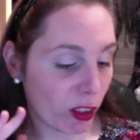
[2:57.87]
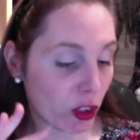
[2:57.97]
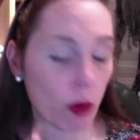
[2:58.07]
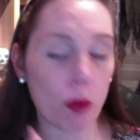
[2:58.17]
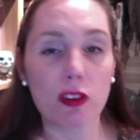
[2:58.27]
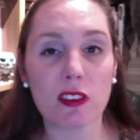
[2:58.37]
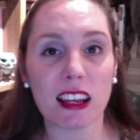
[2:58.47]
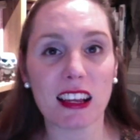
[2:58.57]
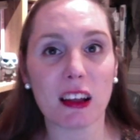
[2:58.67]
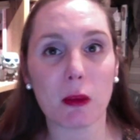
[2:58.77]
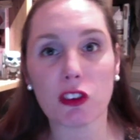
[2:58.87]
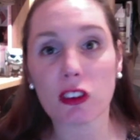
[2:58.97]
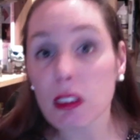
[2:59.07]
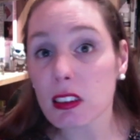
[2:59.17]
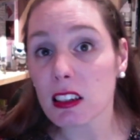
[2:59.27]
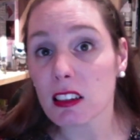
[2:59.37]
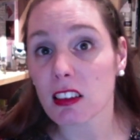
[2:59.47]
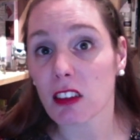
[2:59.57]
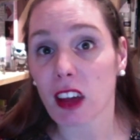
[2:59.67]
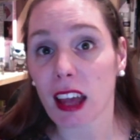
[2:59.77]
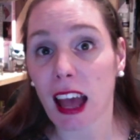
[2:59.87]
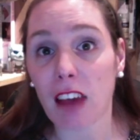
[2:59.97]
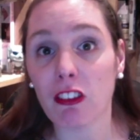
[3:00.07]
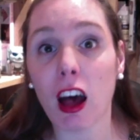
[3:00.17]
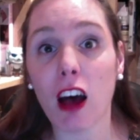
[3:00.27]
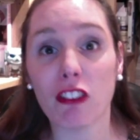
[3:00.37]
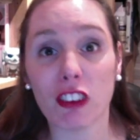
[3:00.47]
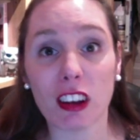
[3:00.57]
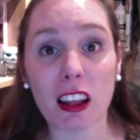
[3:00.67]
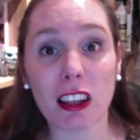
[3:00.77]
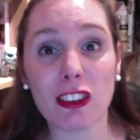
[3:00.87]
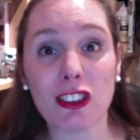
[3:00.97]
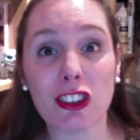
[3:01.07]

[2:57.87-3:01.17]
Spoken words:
you will see that majority of the stuff I have for lunch